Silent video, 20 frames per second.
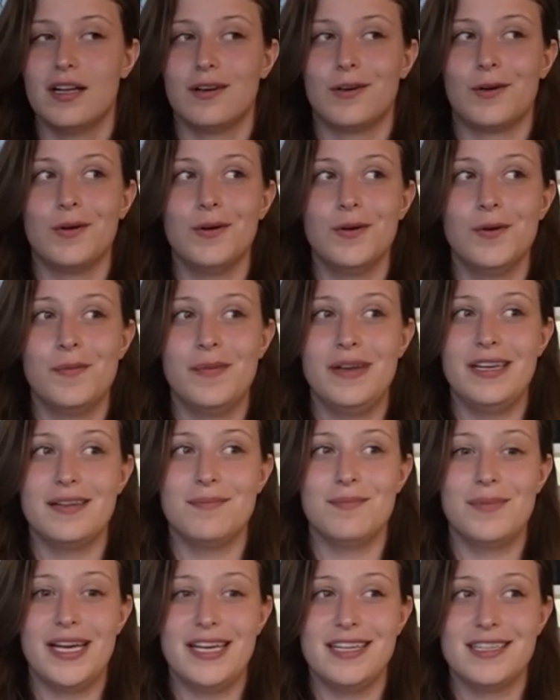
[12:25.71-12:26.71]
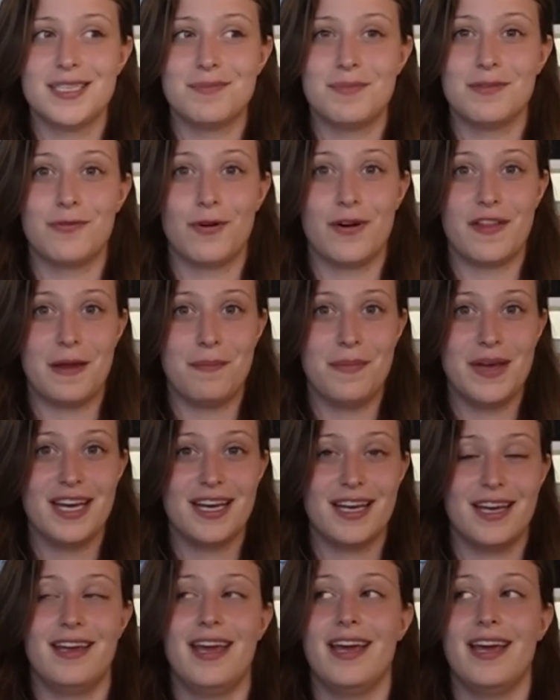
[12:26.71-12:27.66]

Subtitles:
Crew mates, before they pick,